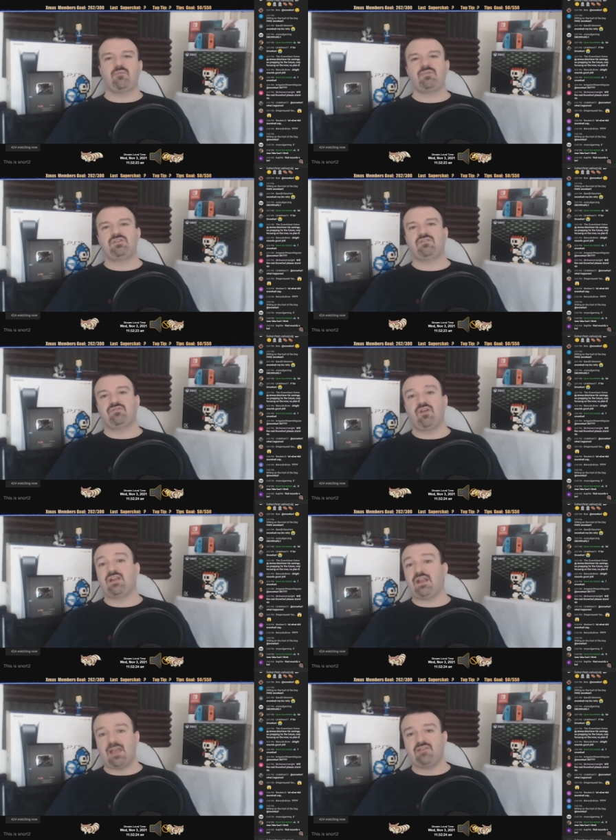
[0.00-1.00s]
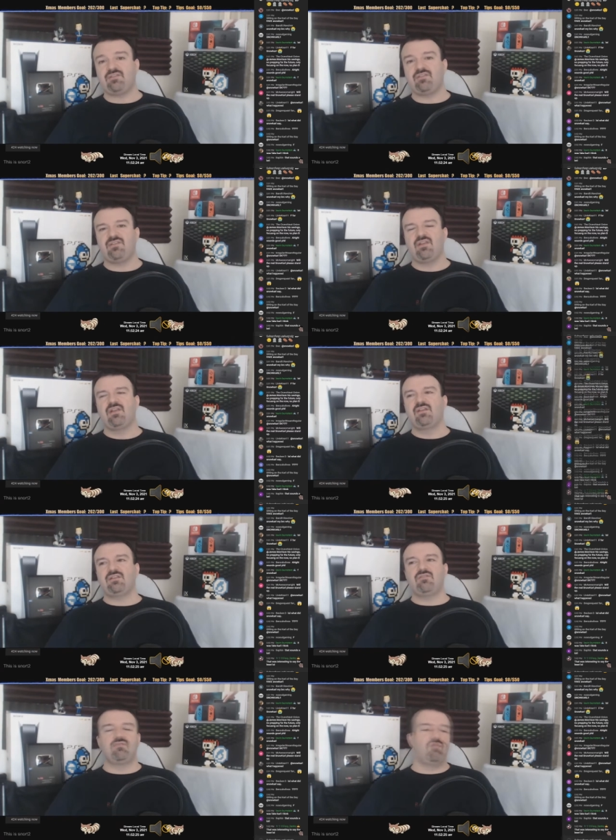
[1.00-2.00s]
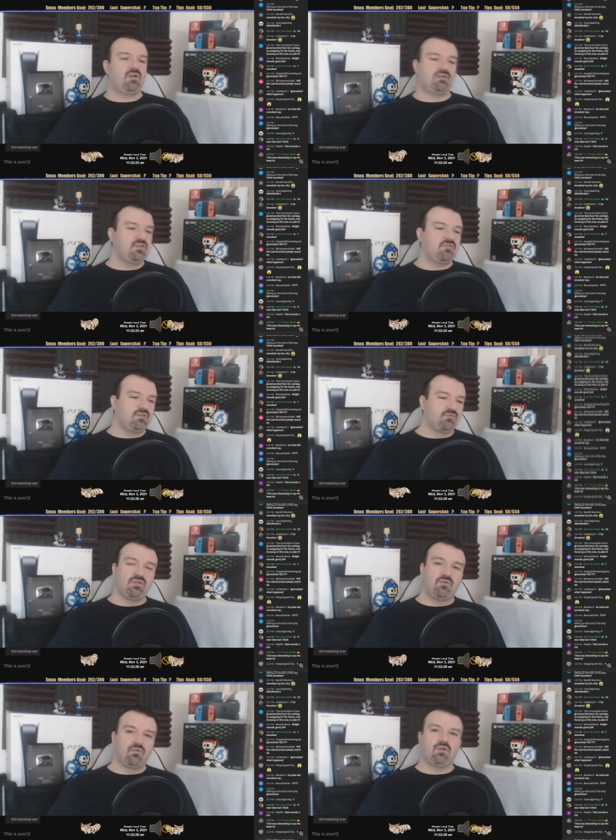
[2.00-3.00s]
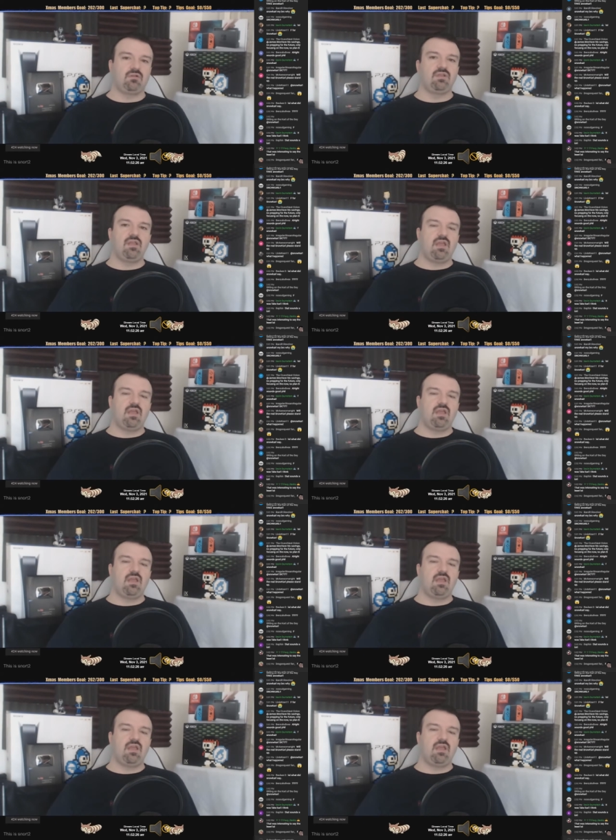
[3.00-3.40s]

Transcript: up each other's fucking asses that you don't want to live in the real world.